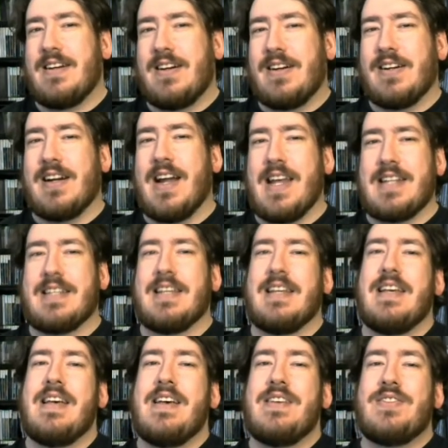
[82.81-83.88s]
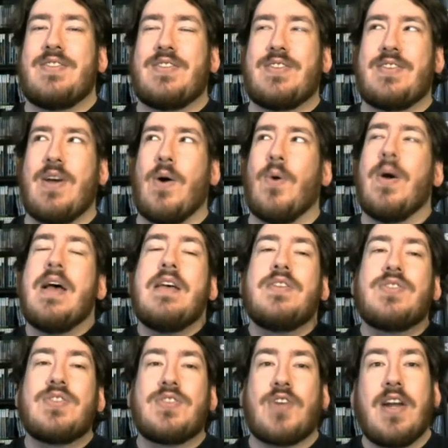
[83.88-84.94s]
Alright, so
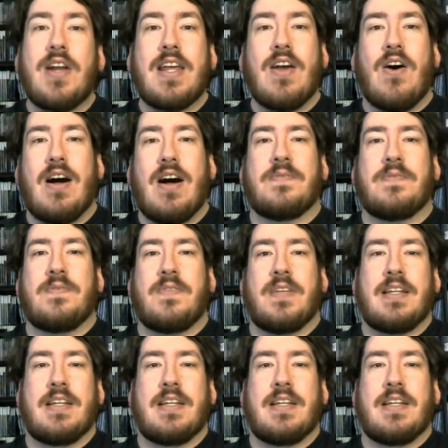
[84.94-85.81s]
starting off,